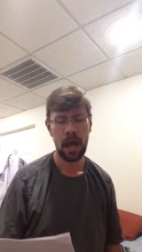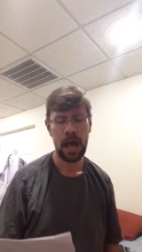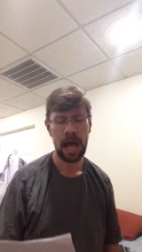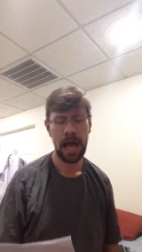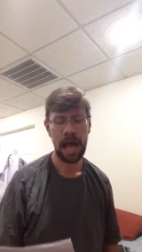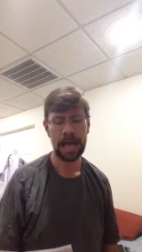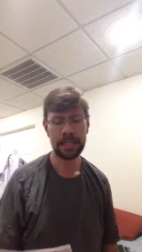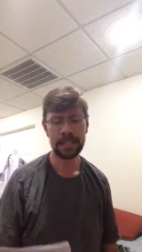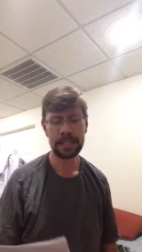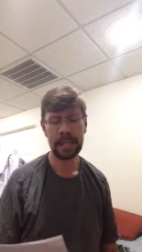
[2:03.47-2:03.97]

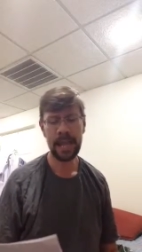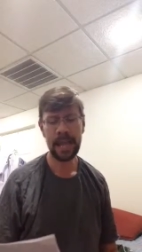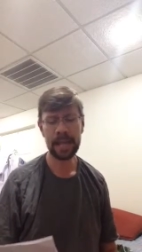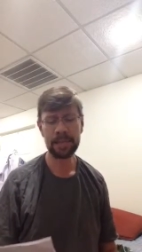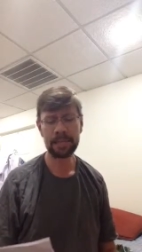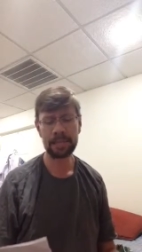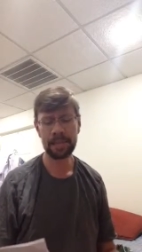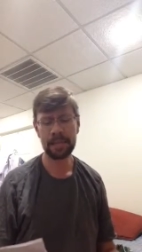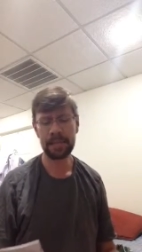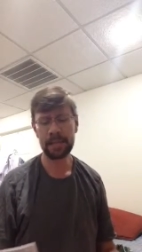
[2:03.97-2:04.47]
I
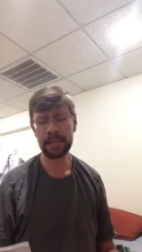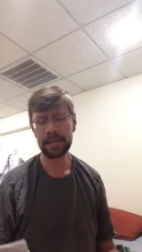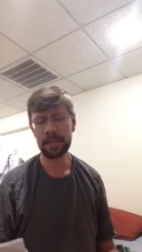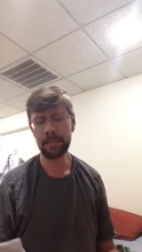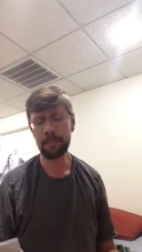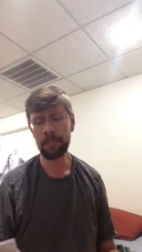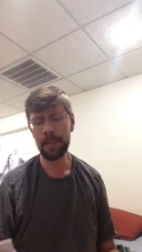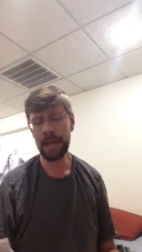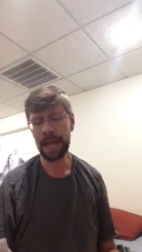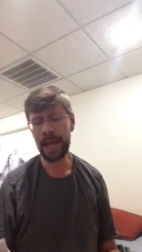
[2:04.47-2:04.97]
can't think
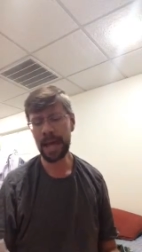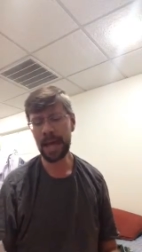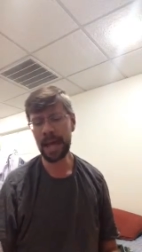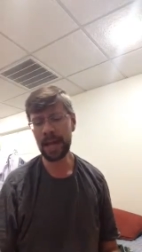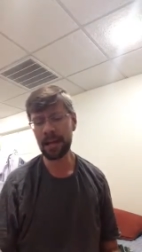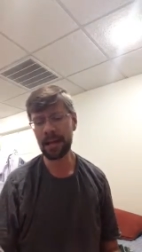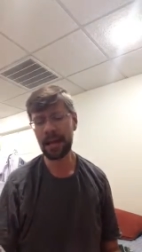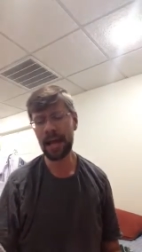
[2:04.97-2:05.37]
about,